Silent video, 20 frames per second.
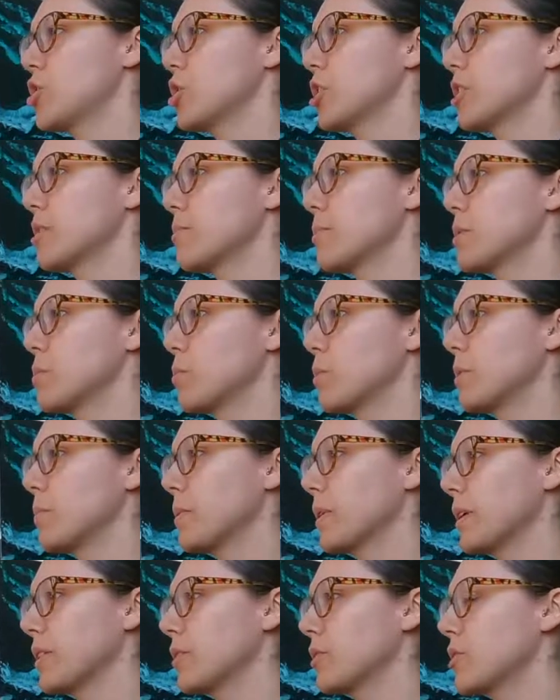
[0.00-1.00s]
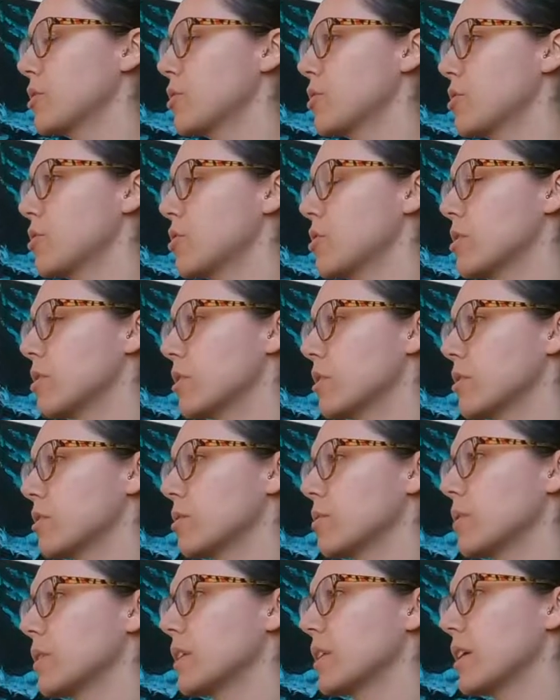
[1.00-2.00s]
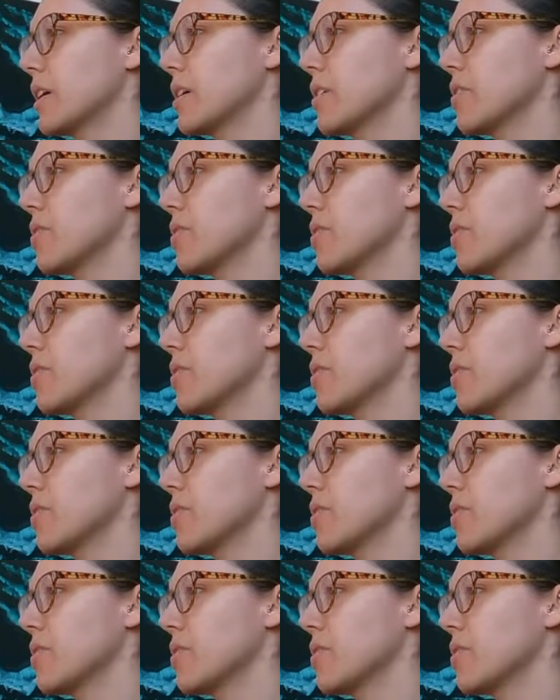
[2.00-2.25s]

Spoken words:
chub is 1 pound. So I